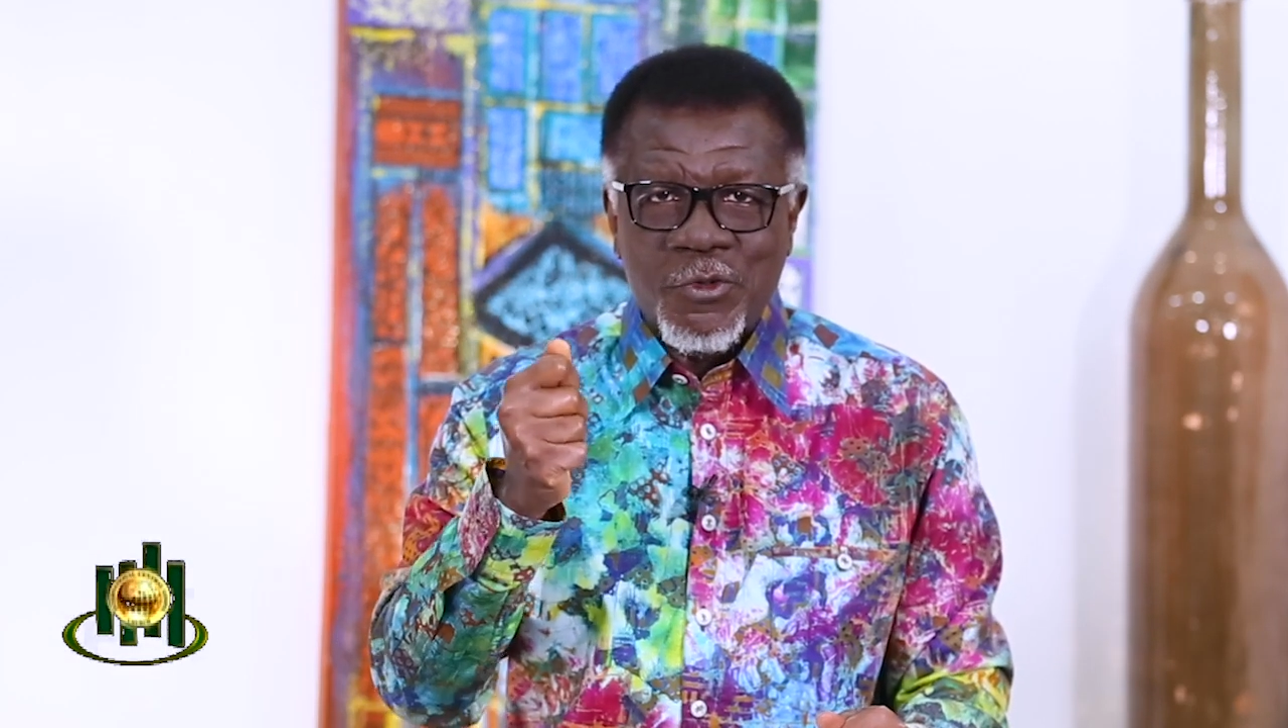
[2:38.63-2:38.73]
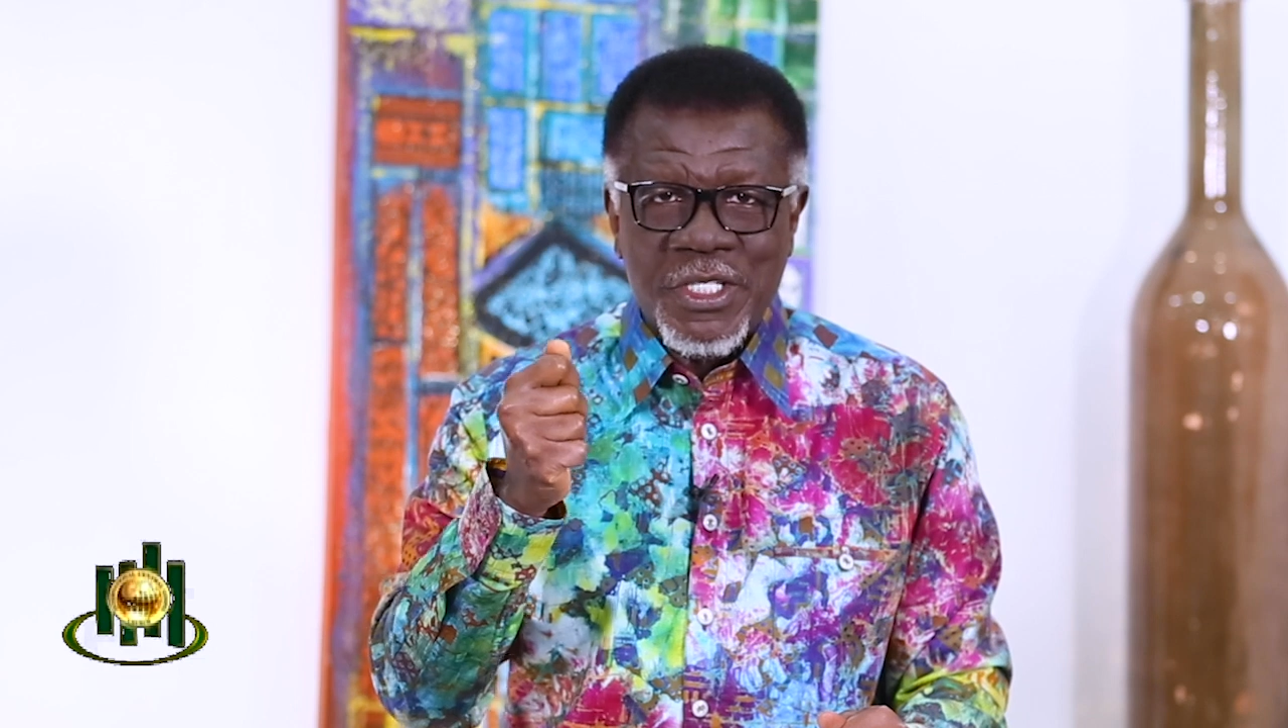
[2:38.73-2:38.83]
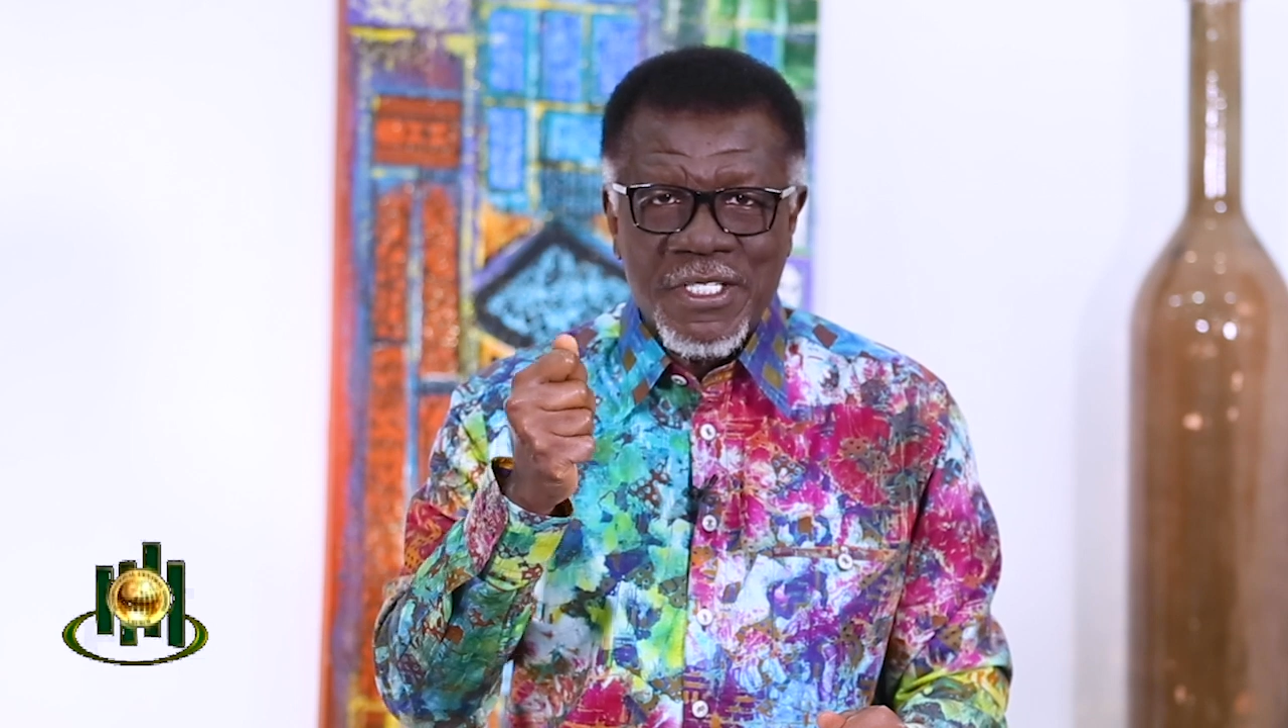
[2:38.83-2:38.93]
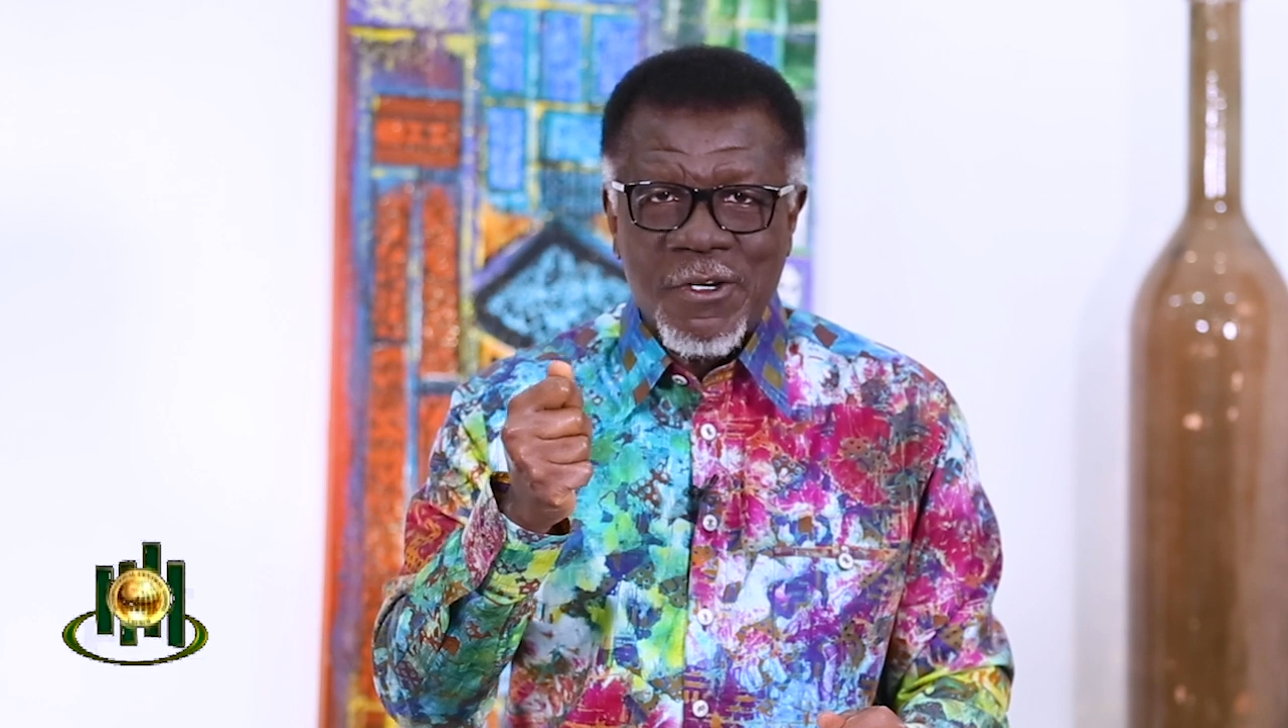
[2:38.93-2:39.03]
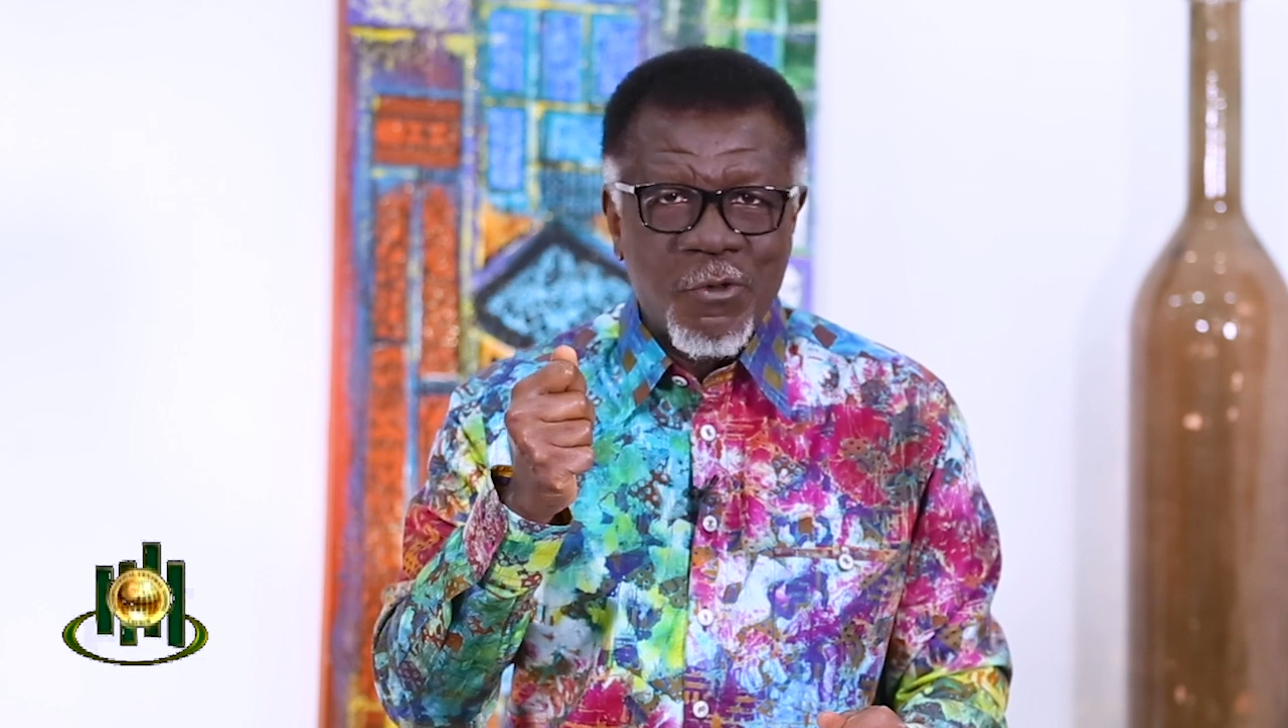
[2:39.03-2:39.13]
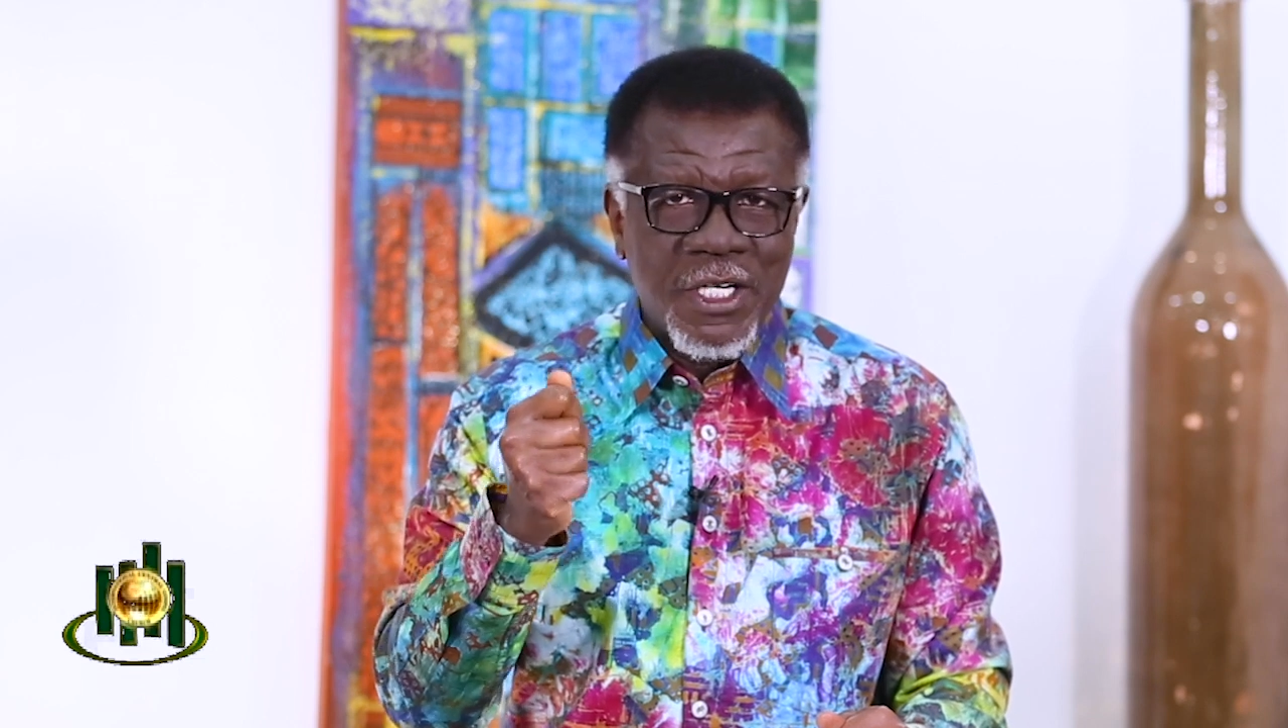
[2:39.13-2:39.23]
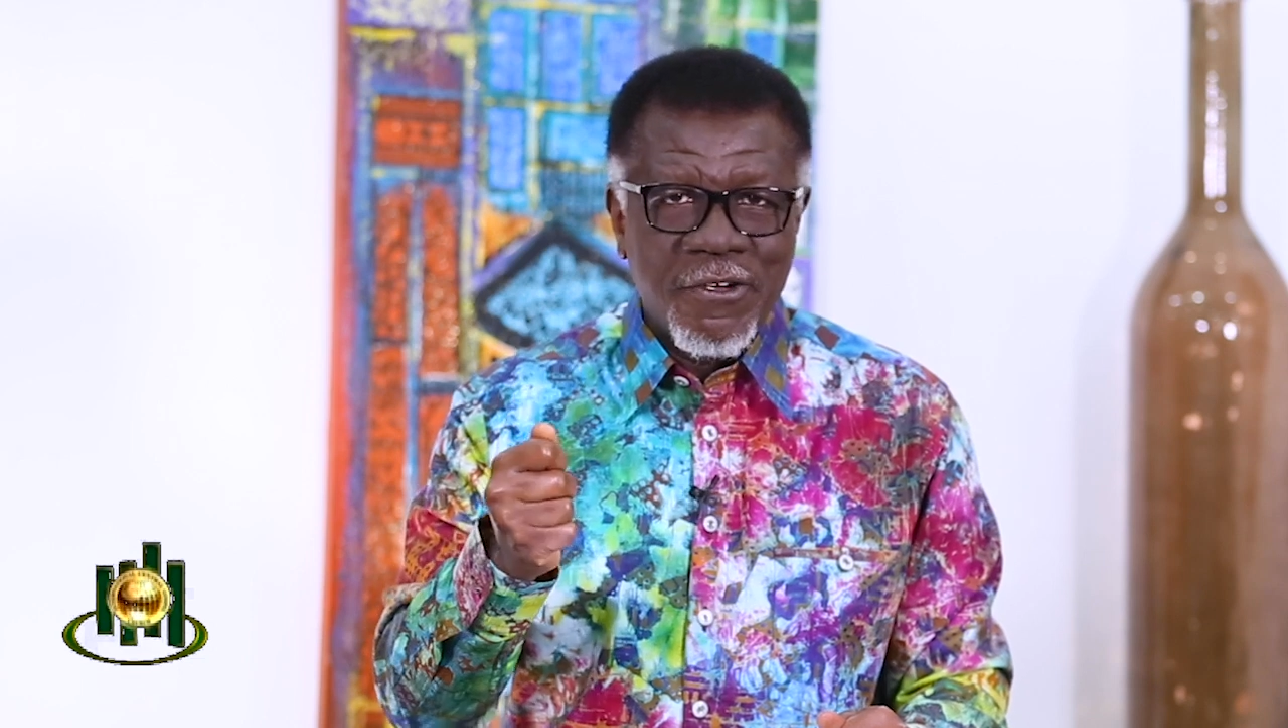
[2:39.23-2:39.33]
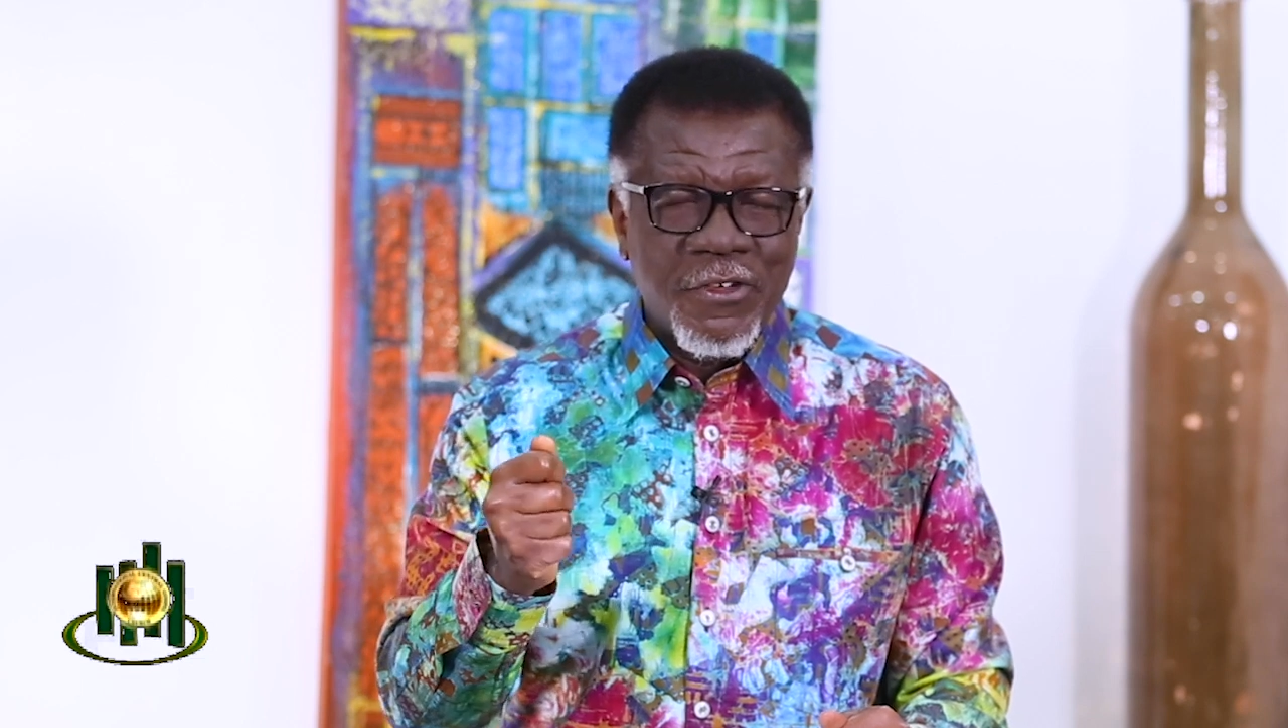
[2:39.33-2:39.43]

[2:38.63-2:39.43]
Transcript: which is the Word